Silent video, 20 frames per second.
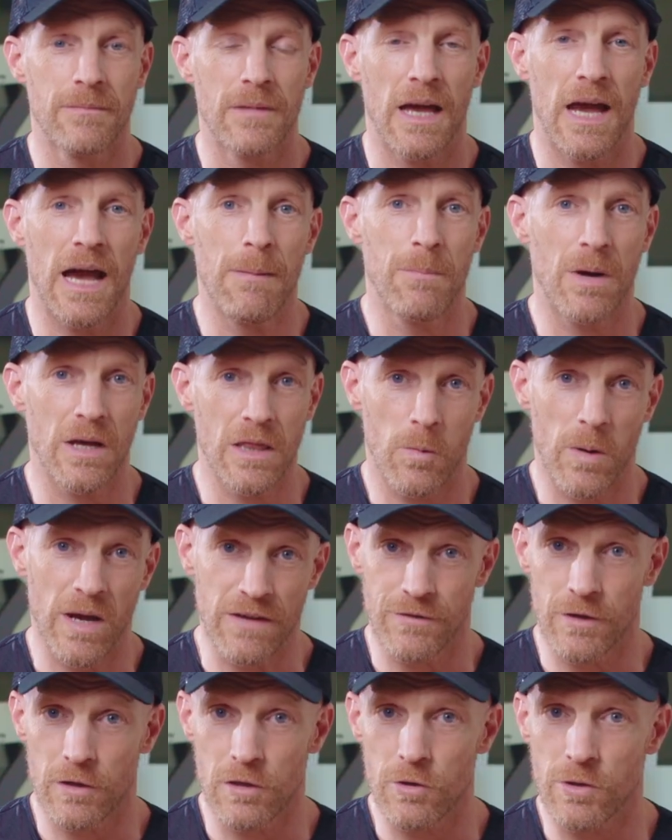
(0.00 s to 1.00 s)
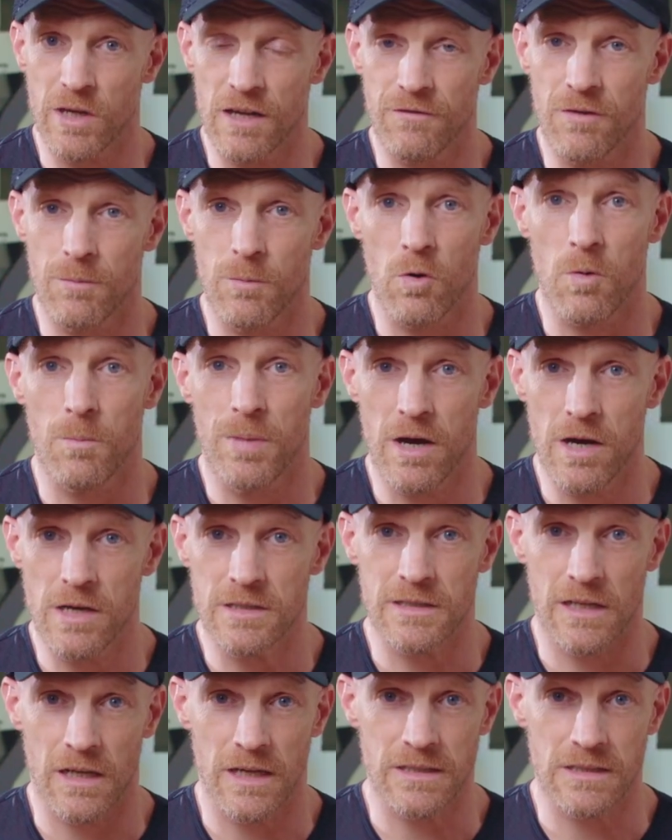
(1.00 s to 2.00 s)
And by the way, if you're looking for more
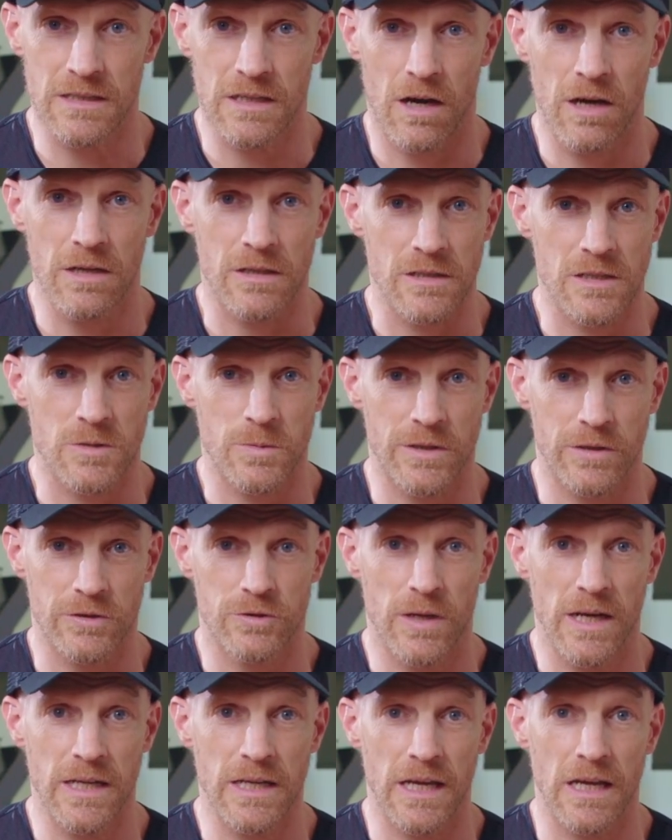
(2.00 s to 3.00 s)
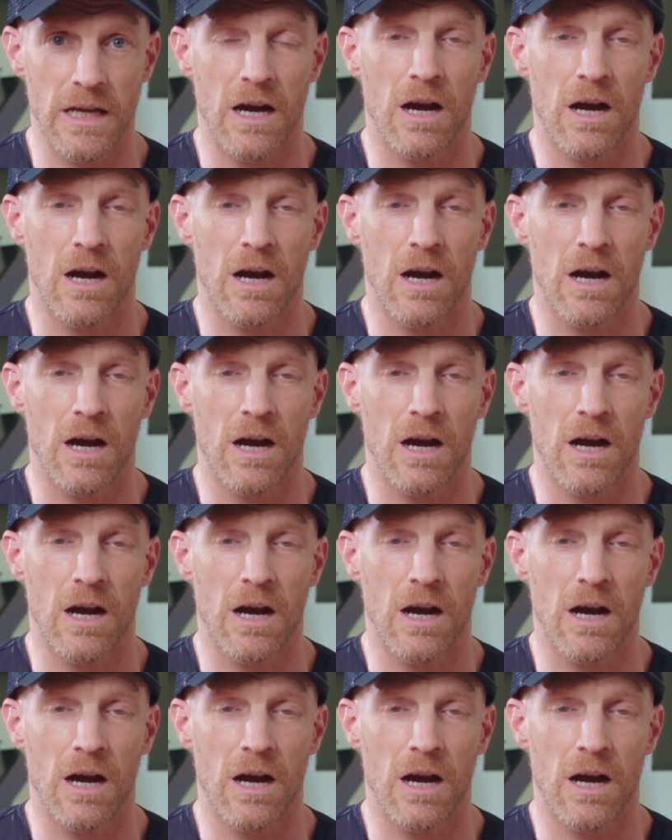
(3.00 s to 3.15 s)
personalised guidance with your training,